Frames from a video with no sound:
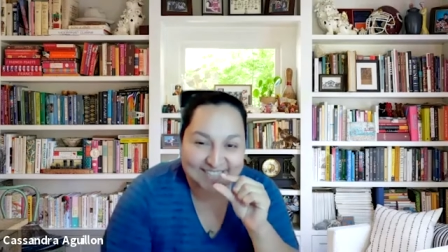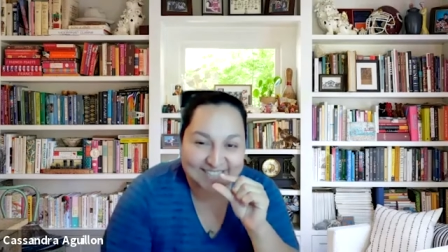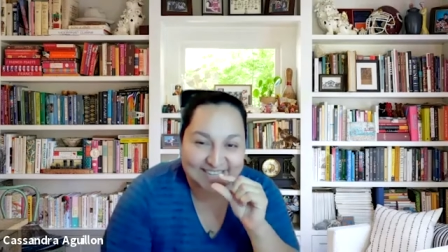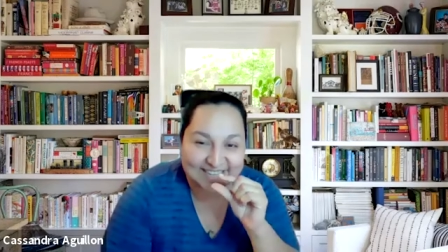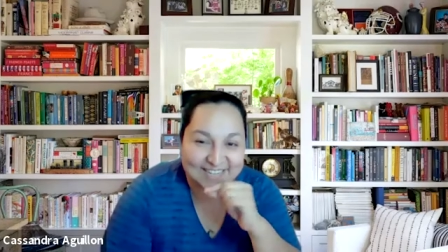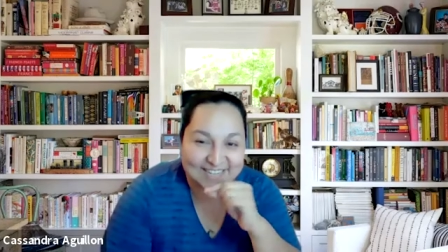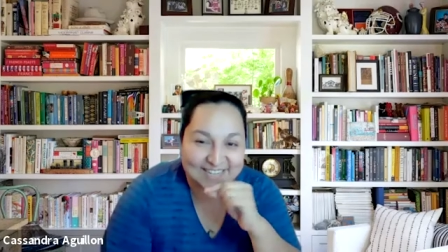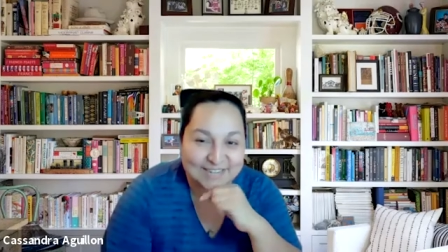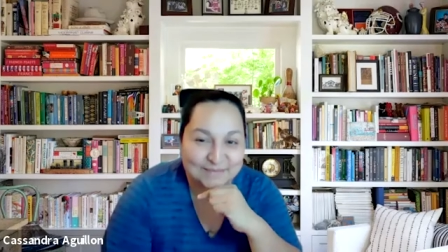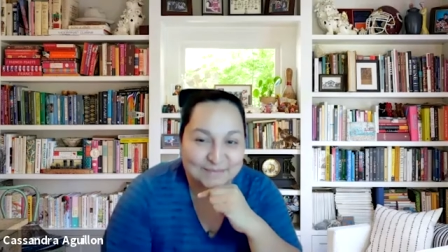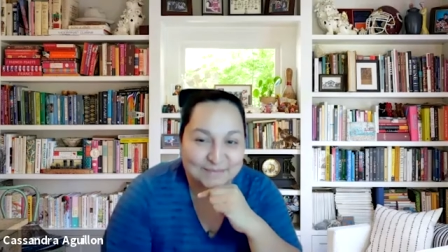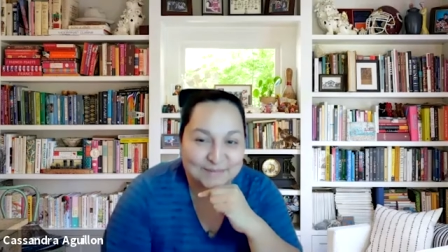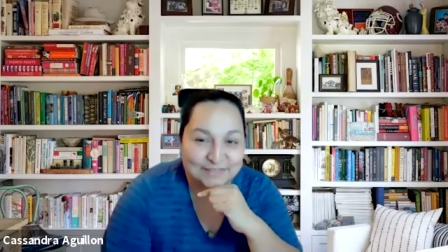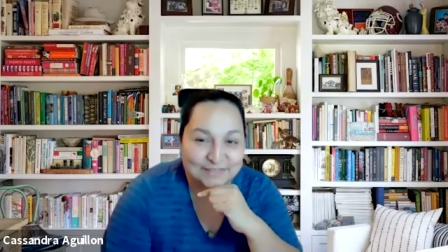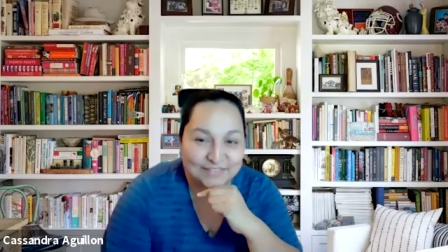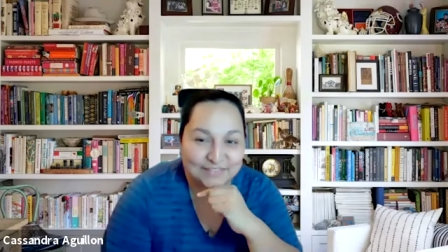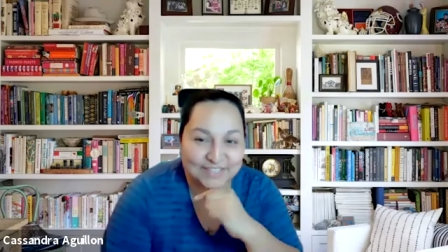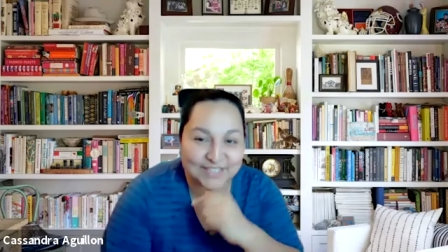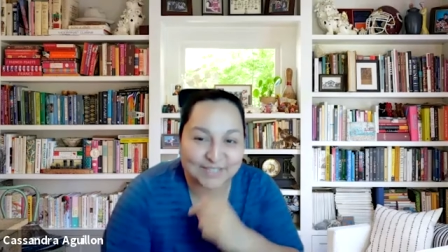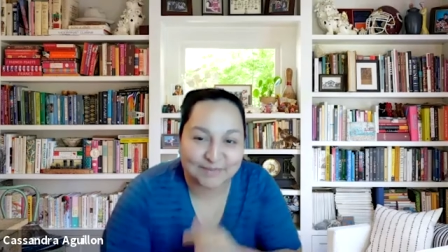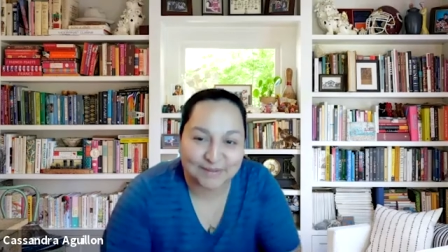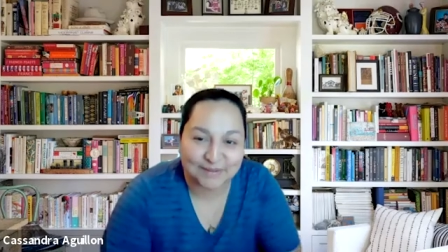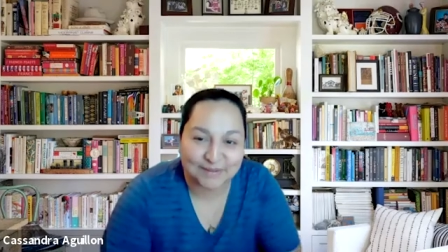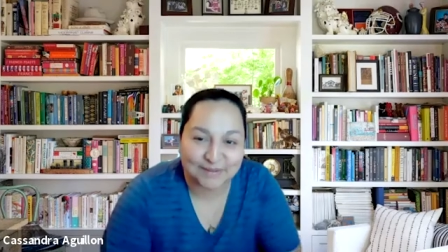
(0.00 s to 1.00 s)
tiny bit of
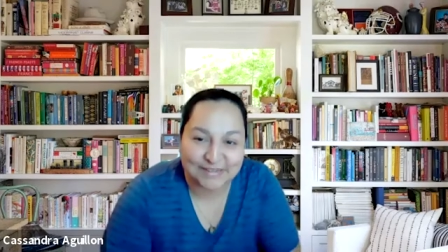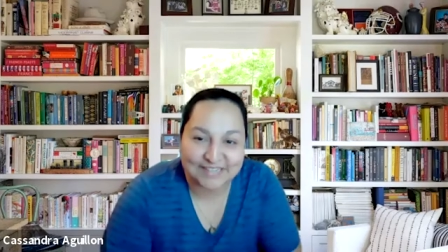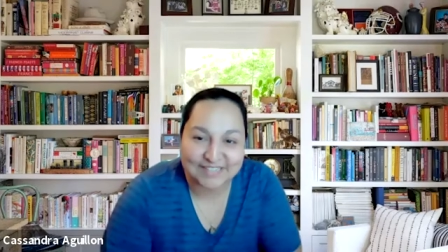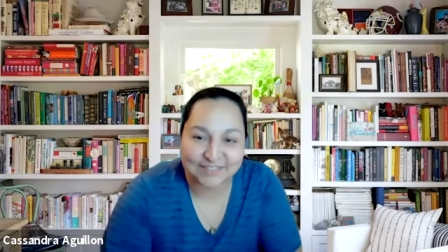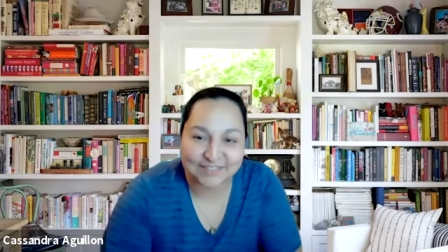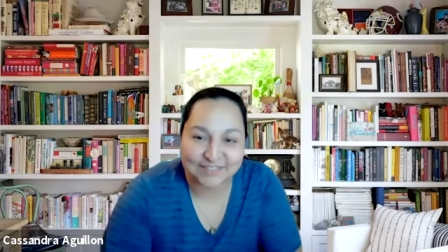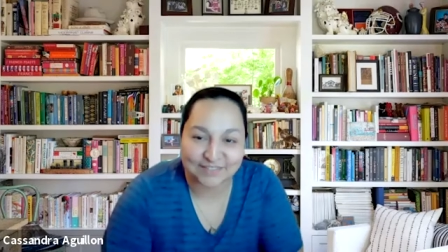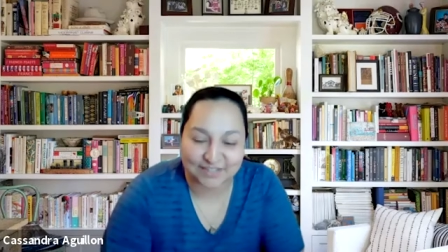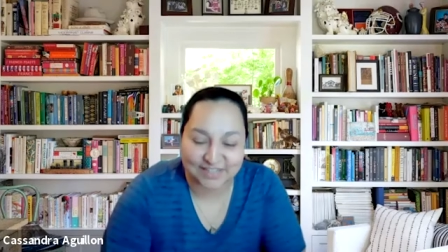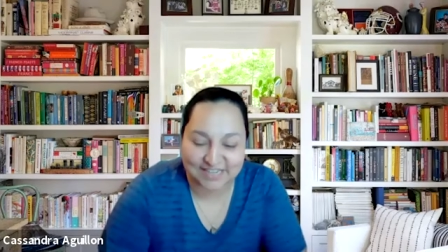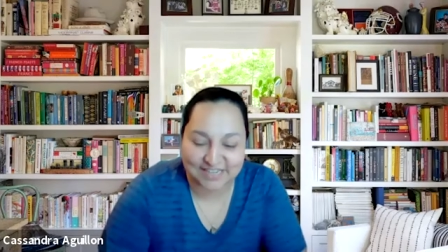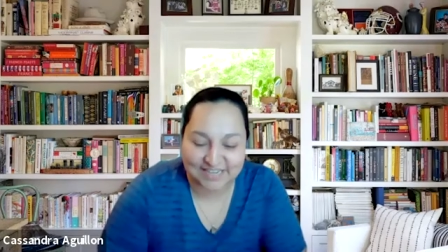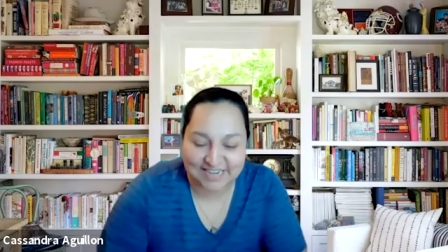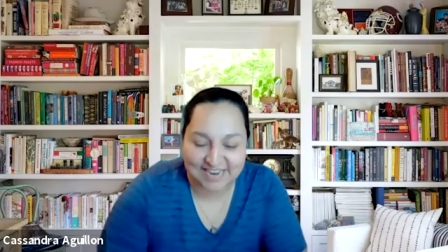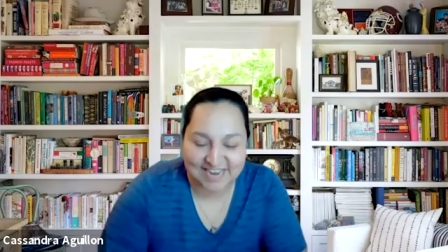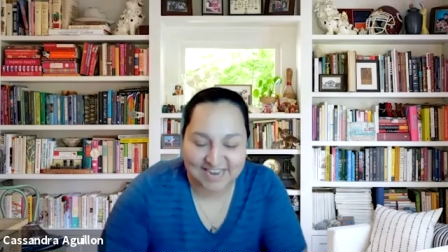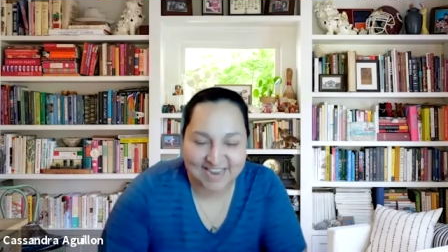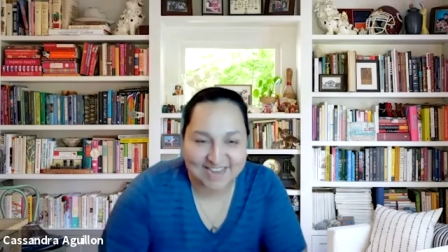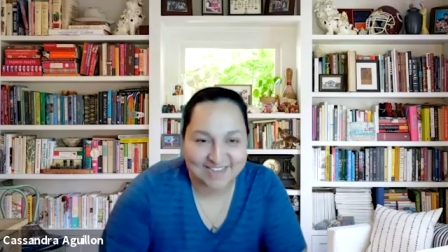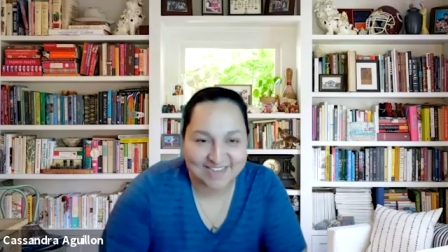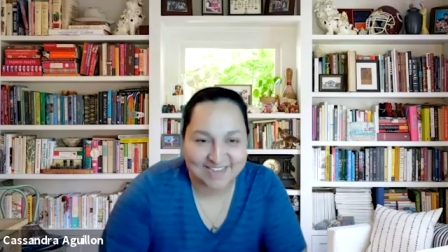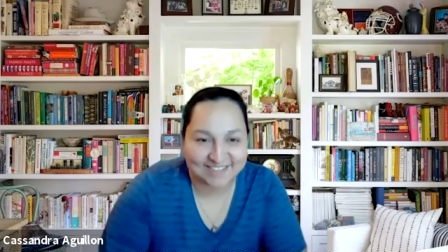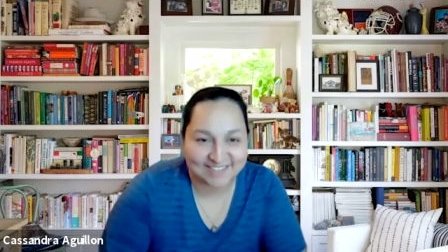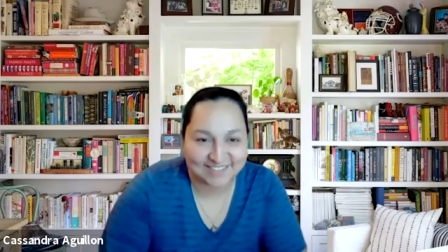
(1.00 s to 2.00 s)
experience running
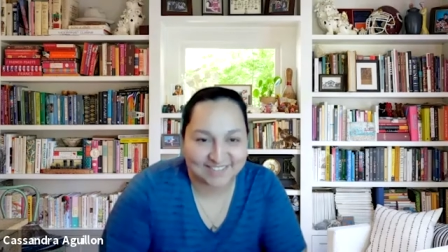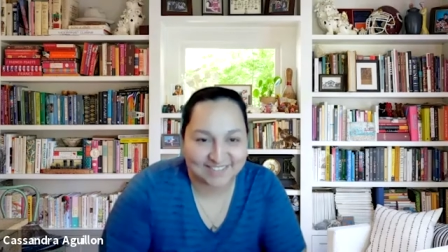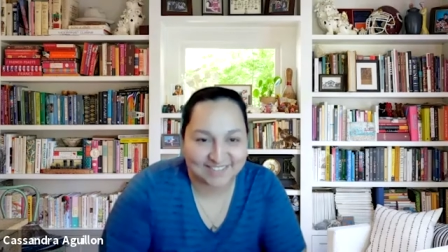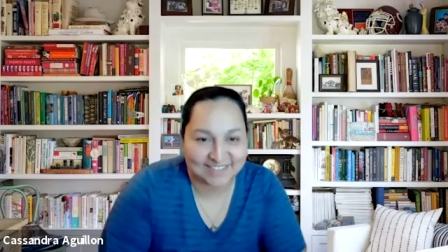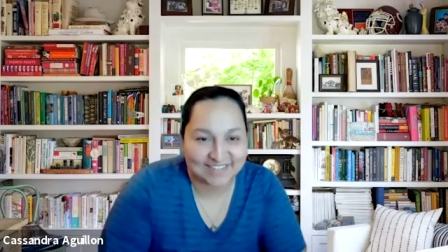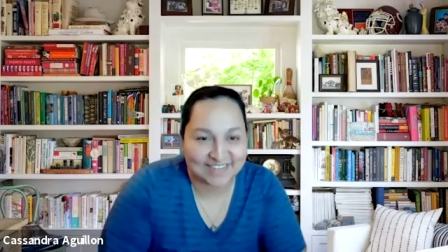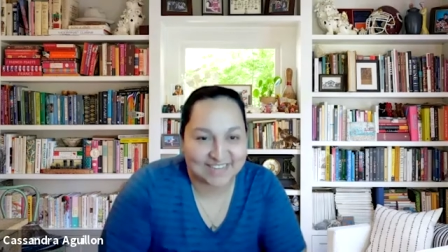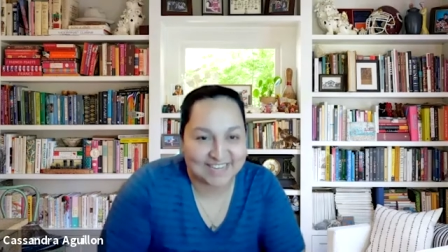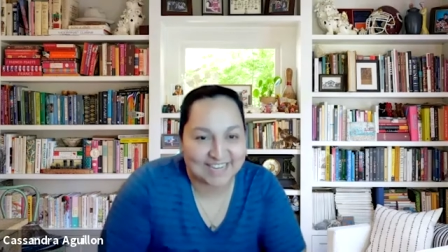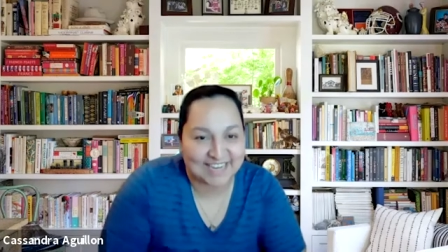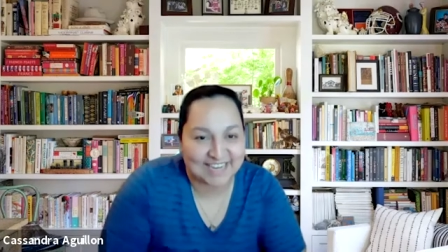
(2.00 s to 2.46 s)
ads,